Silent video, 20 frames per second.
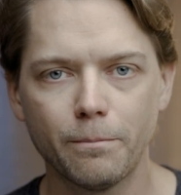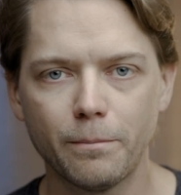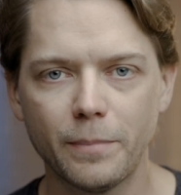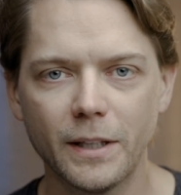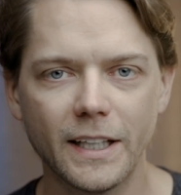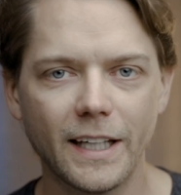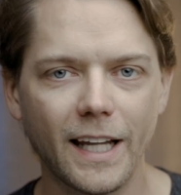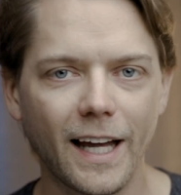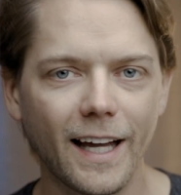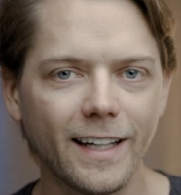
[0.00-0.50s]

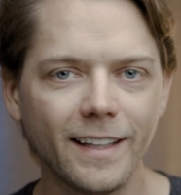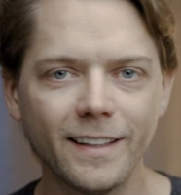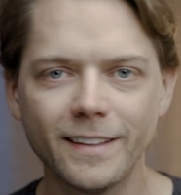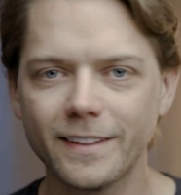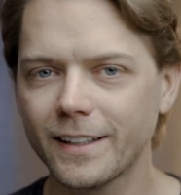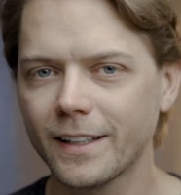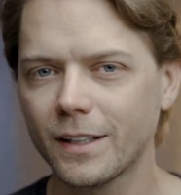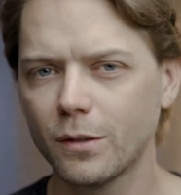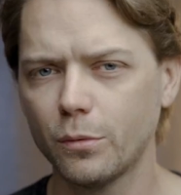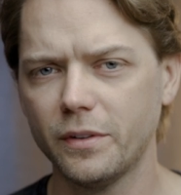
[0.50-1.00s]
but I
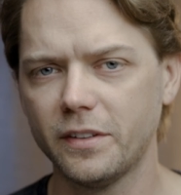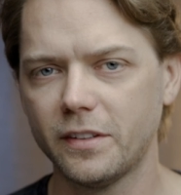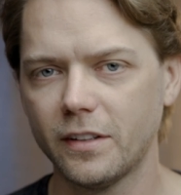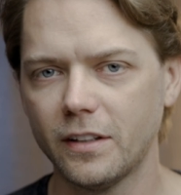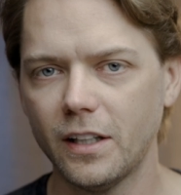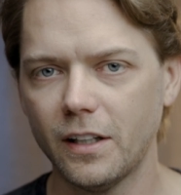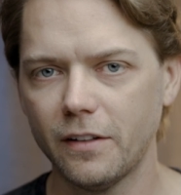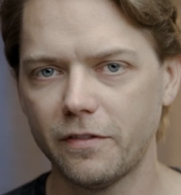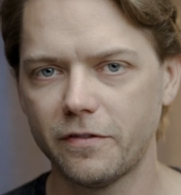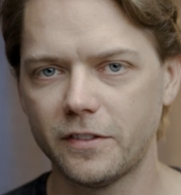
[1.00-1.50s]
didn't think it was
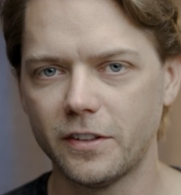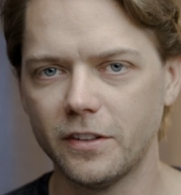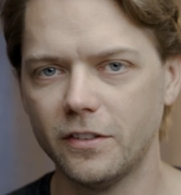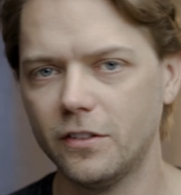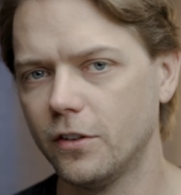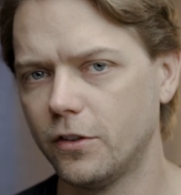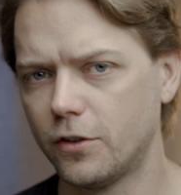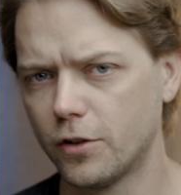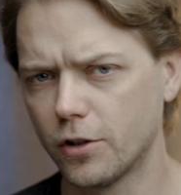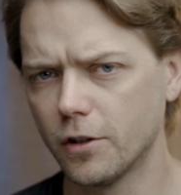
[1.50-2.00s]
enough to
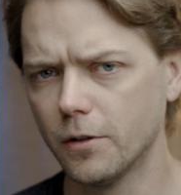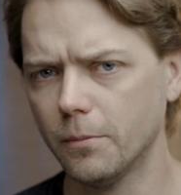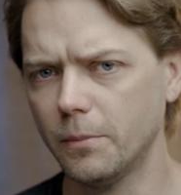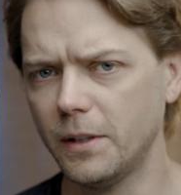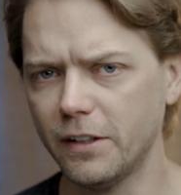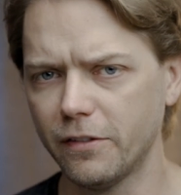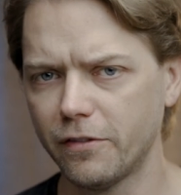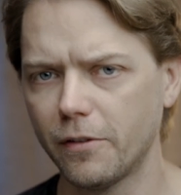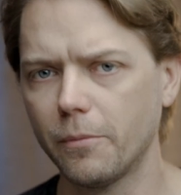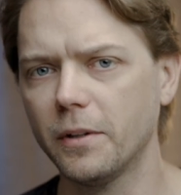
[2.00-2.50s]
deter
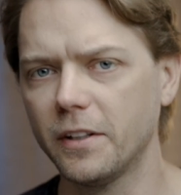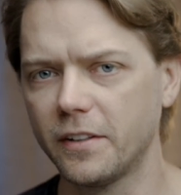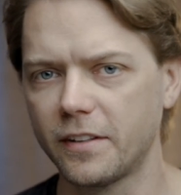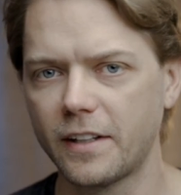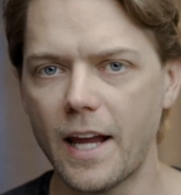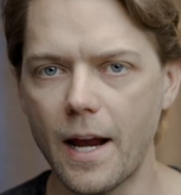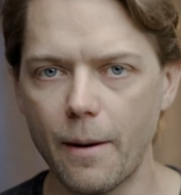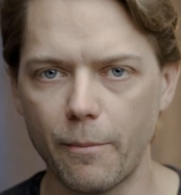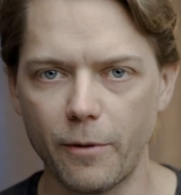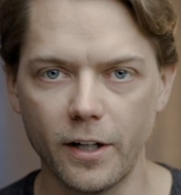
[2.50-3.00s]
me from this
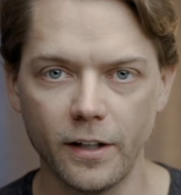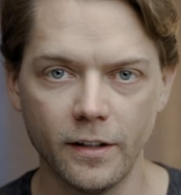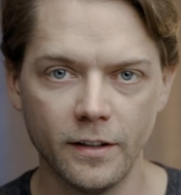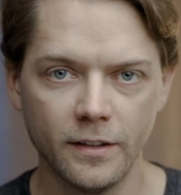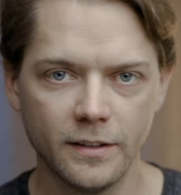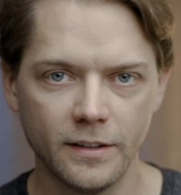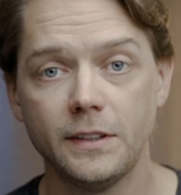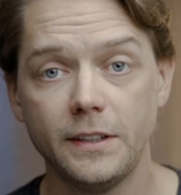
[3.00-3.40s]
camera.